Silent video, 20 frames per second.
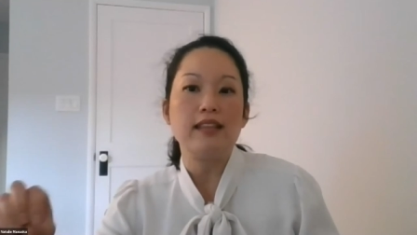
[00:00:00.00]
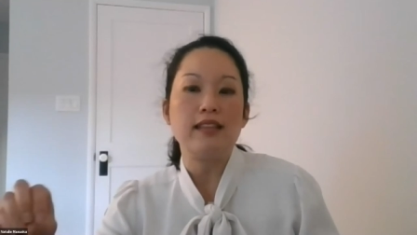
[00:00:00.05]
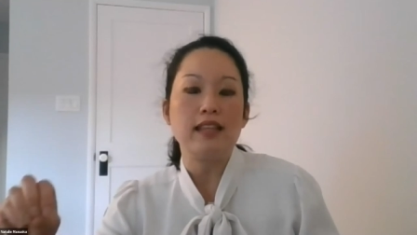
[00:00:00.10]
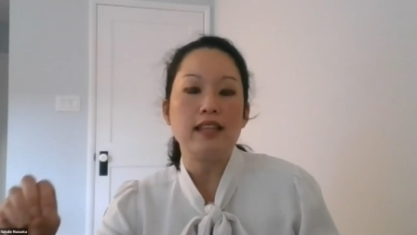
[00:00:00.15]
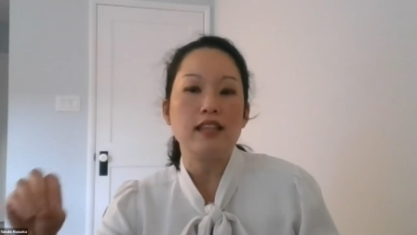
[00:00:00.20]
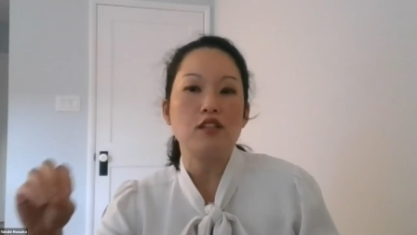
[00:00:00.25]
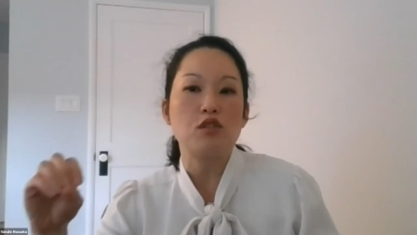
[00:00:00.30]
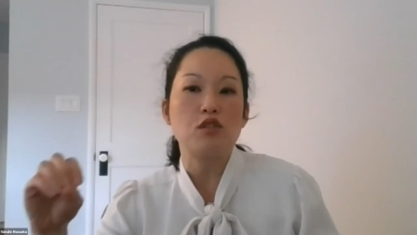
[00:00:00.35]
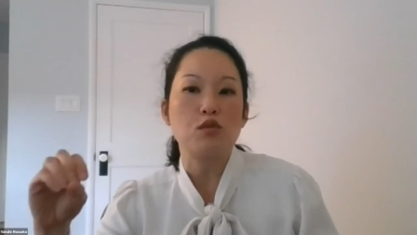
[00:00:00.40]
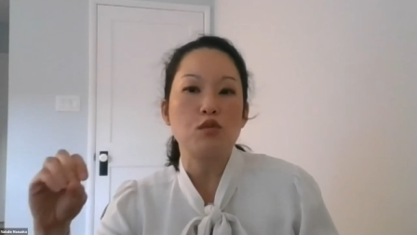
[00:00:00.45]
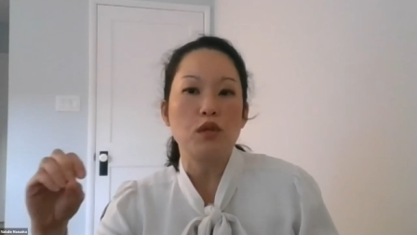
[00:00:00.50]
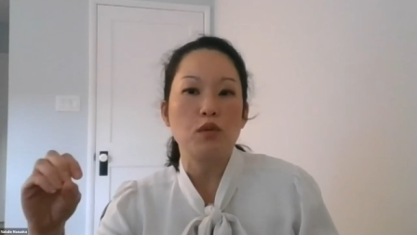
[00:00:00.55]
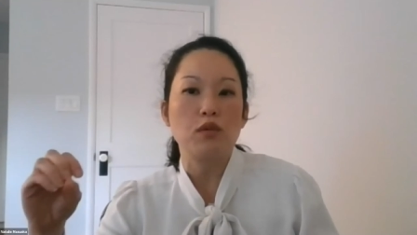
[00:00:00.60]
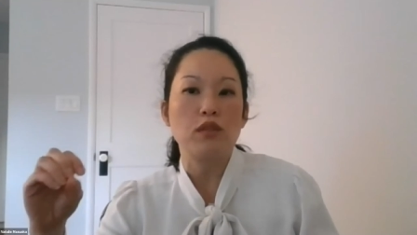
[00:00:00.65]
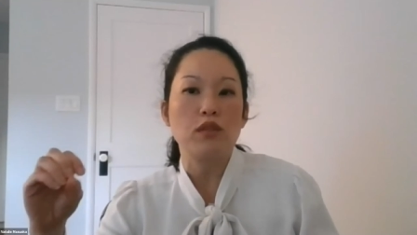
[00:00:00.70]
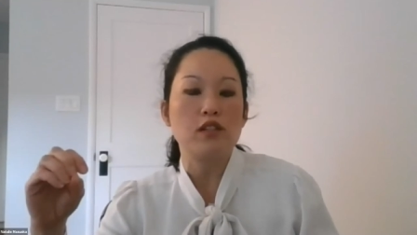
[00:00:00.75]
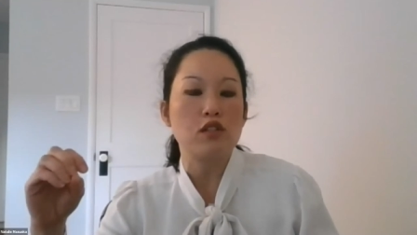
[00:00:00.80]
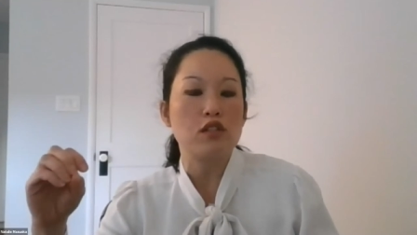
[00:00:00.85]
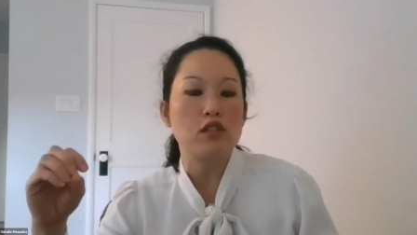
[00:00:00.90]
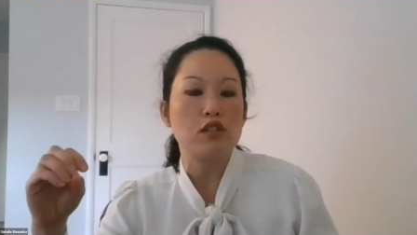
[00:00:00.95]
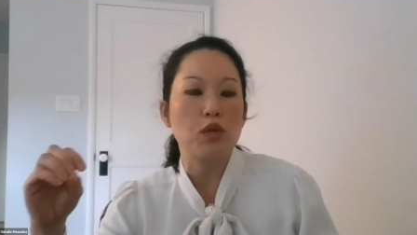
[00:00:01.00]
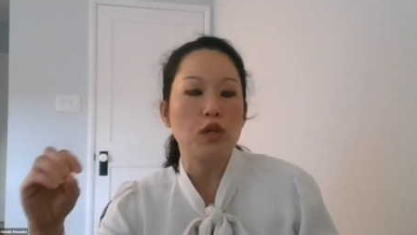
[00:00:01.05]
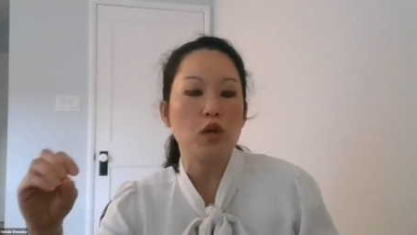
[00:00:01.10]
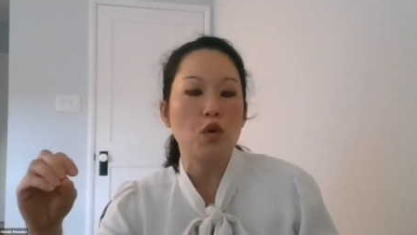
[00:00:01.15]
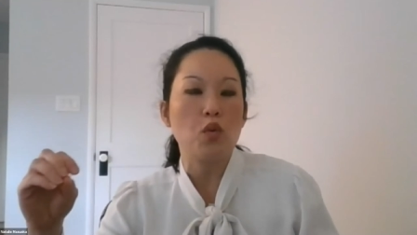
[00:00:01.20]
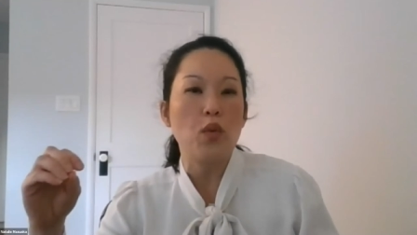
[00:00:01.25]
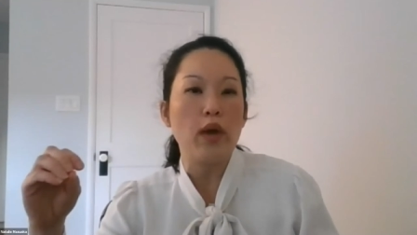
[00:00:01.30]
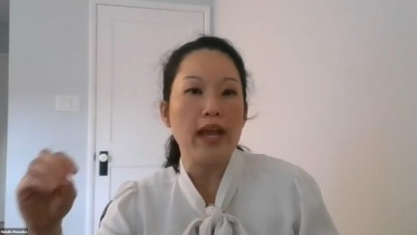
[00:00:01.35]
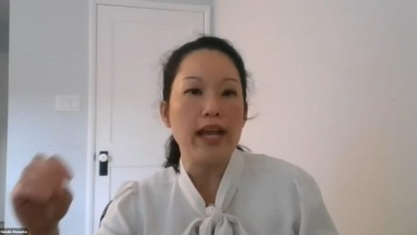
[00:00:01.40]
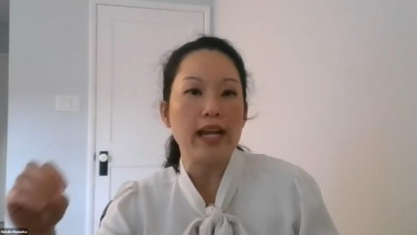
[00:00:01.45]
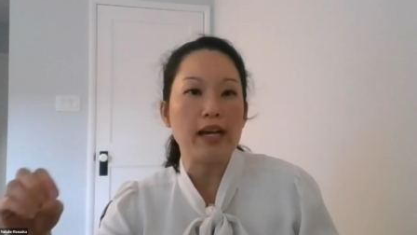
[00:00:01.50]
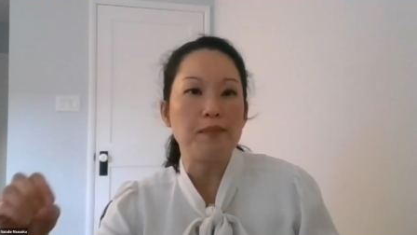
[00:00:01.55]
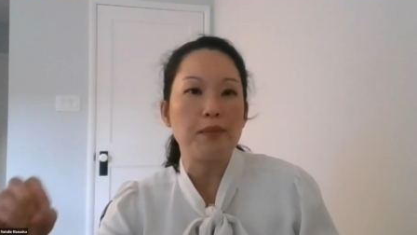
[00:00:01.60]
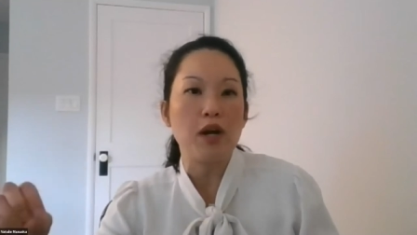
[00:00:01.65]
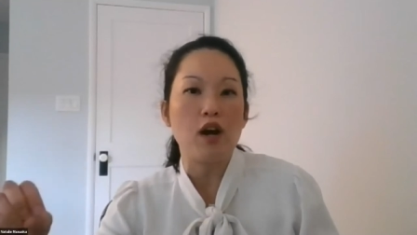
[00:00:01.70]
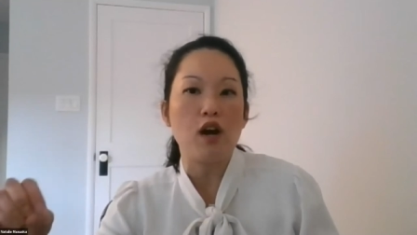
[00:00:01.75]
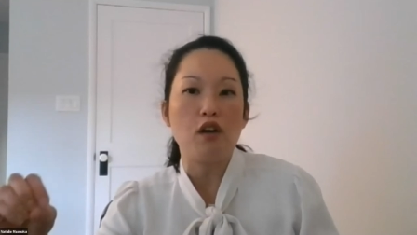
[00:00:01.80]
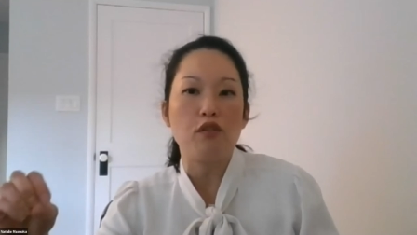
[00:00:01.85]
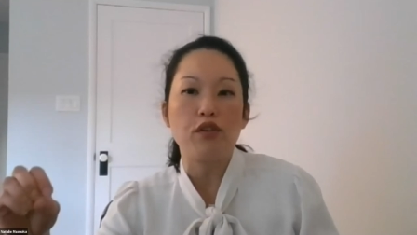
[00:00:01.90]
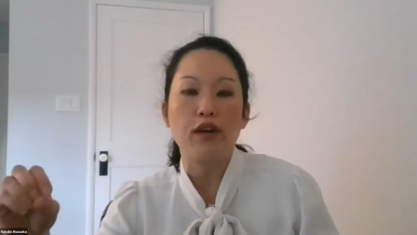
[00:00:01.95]
And I think this is a, this is a real wake
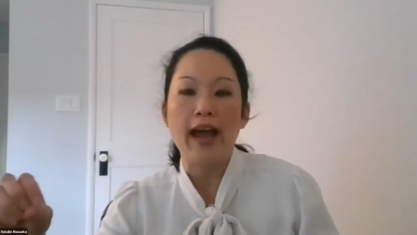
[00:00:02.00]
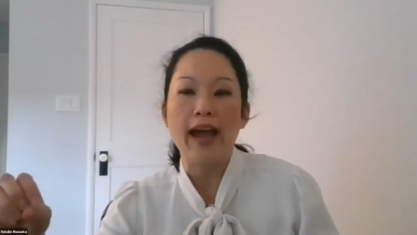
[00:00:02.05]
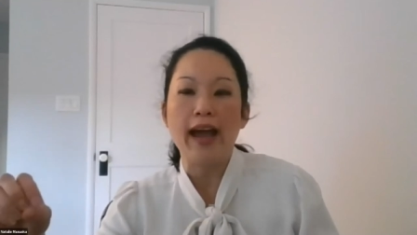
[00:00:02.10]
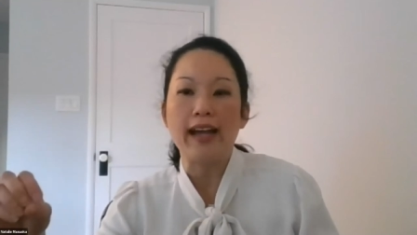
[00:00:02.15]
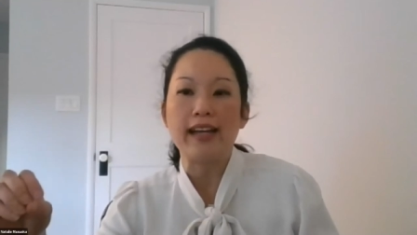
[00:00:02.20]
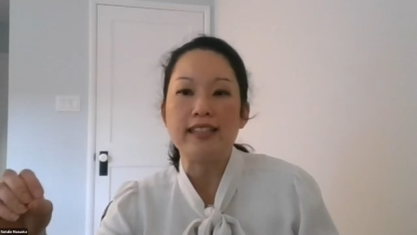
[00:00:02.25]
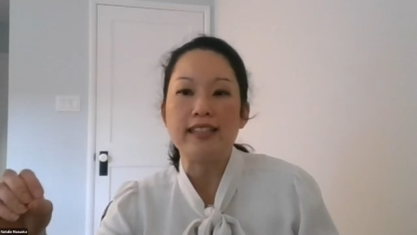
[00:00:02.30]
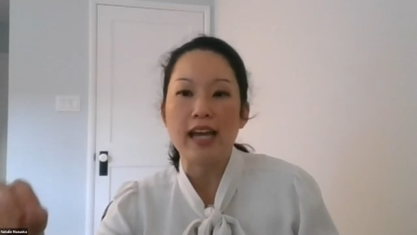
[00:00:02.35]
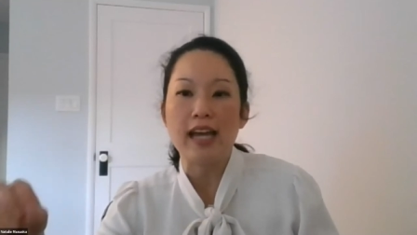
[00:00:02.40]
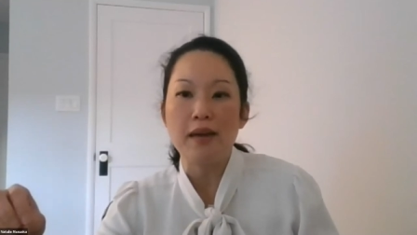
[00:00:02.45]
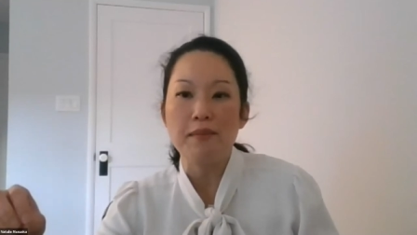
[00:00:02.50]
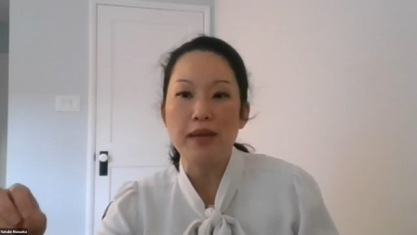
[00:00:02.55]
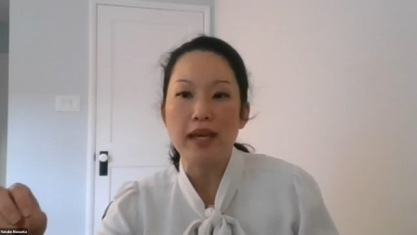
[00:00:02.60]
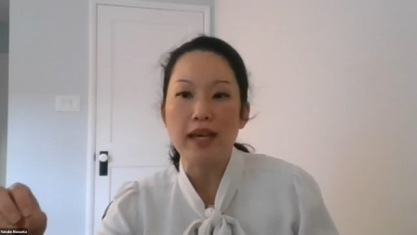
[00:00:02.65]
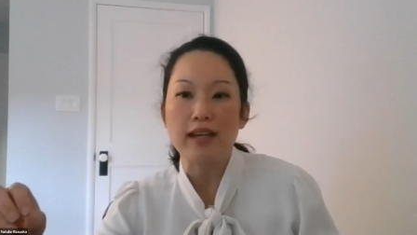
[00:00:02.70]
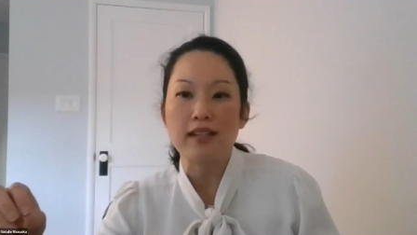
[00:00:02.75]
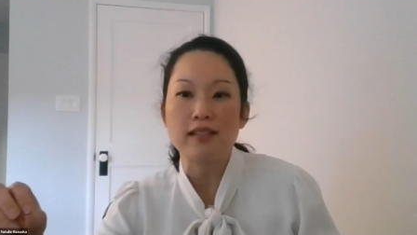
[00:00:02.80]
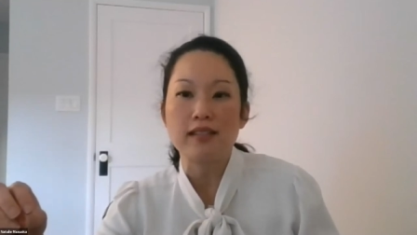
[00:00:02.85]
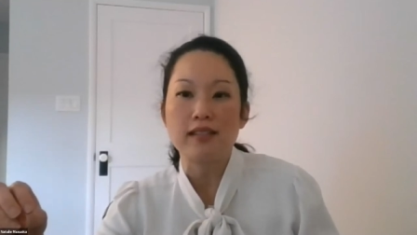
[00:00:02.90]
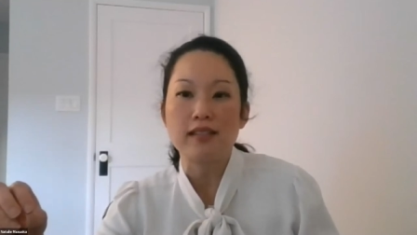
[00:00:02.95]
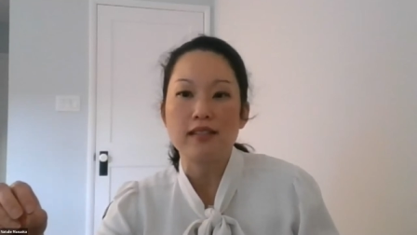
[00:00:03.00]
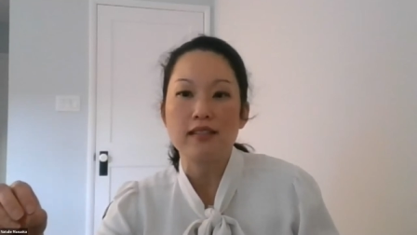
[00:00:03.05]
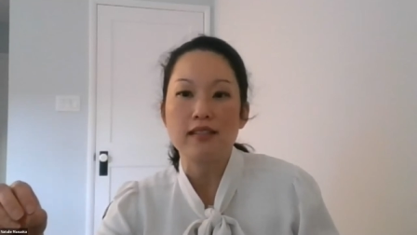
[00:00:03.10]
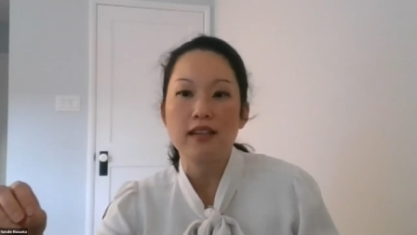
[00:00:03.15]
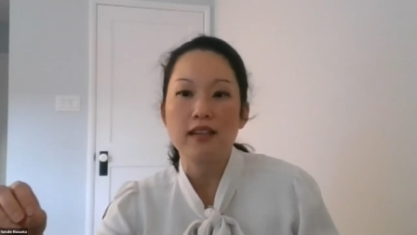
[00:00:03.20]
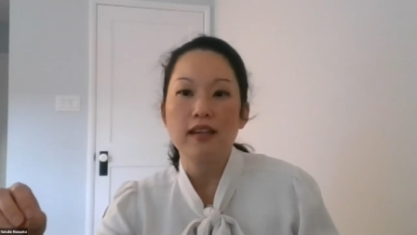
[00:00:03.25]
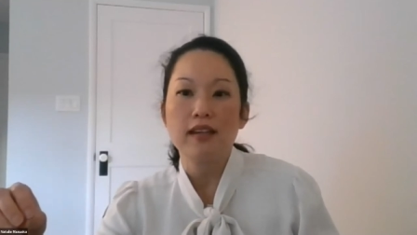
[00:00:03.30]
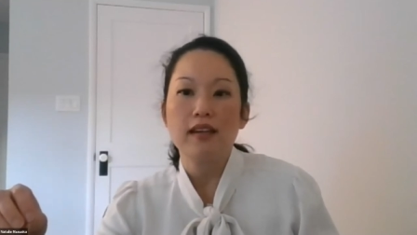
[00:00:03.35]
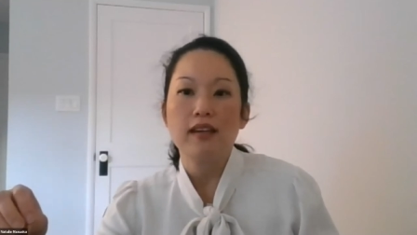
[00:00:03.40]
up call for academics